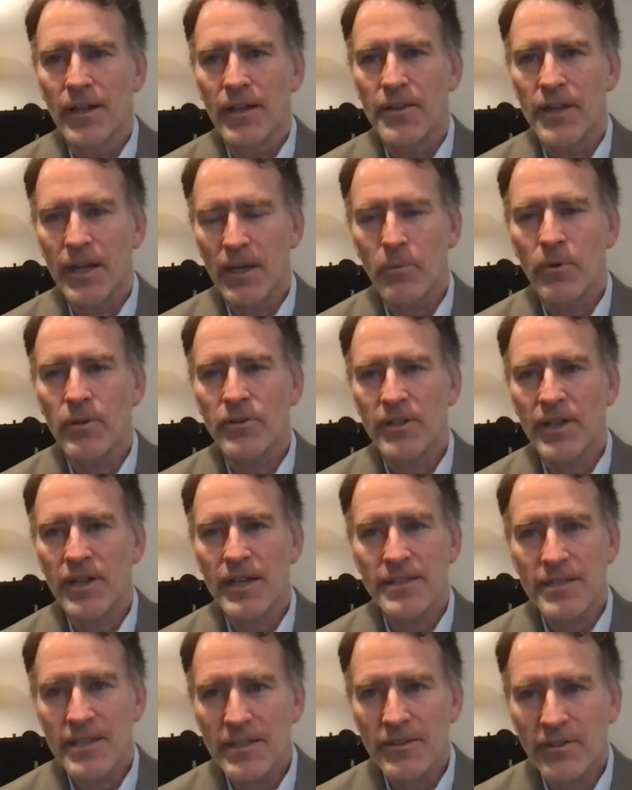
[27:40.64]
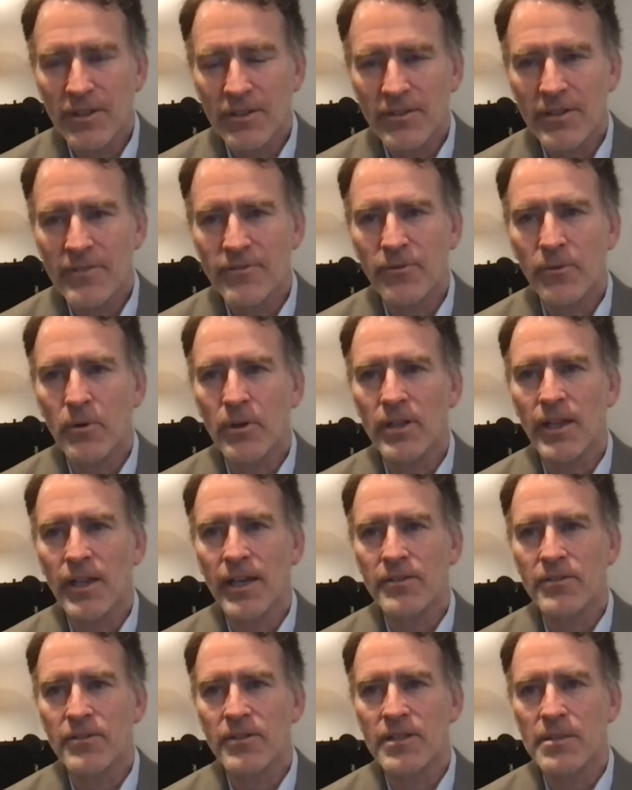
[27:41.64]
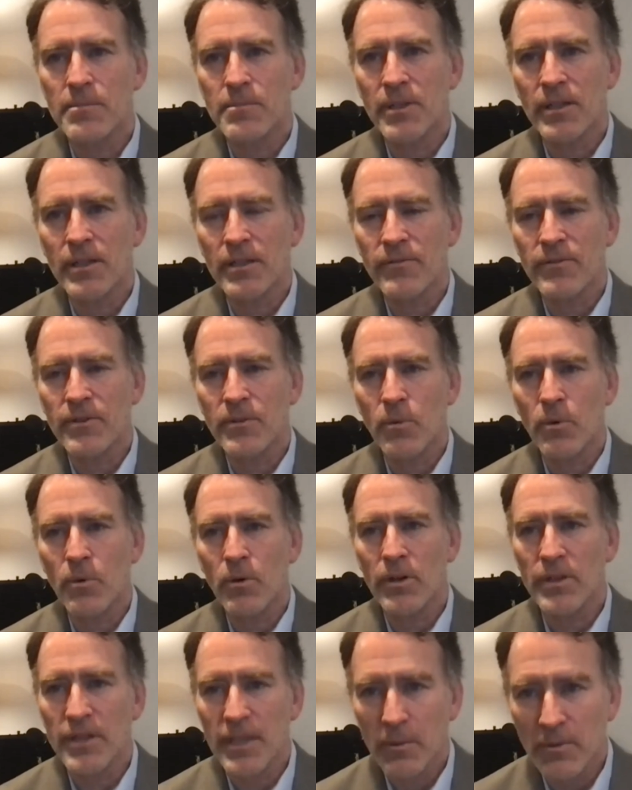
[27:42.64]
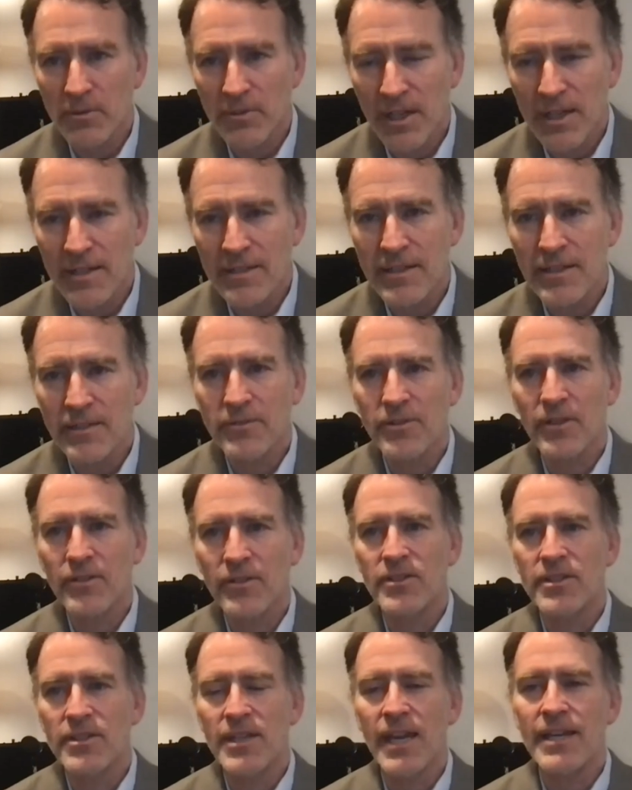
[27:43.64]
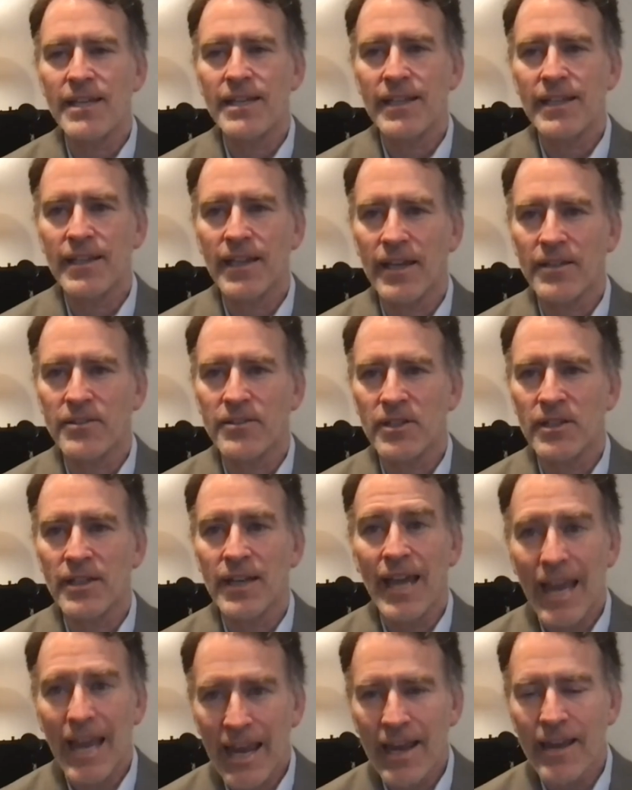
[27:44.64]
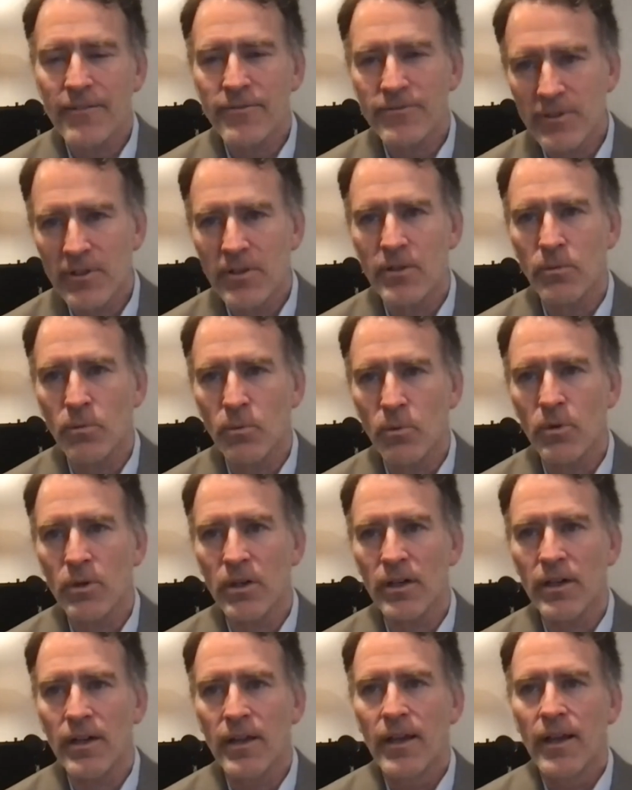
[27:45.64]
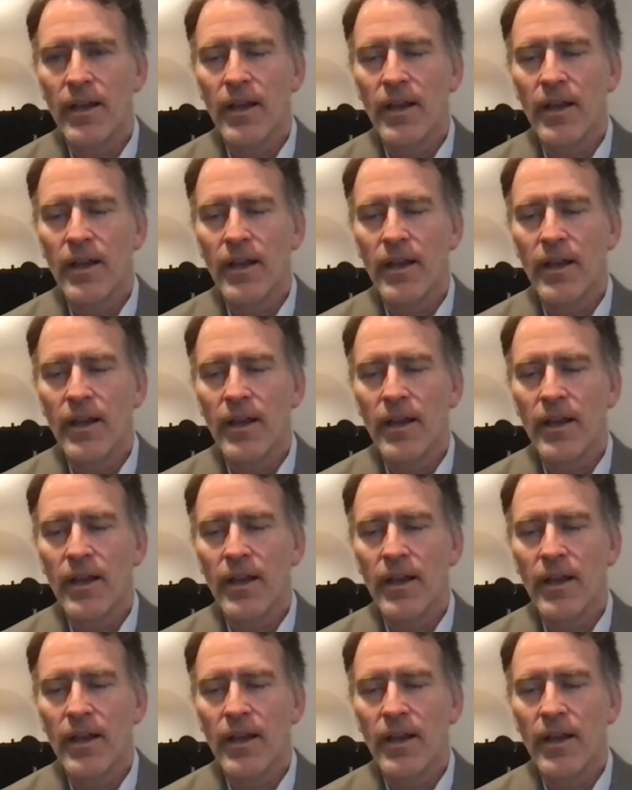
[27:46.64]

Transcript: There was an 1864 election in the middle of the war. There was an 1868 election after the war.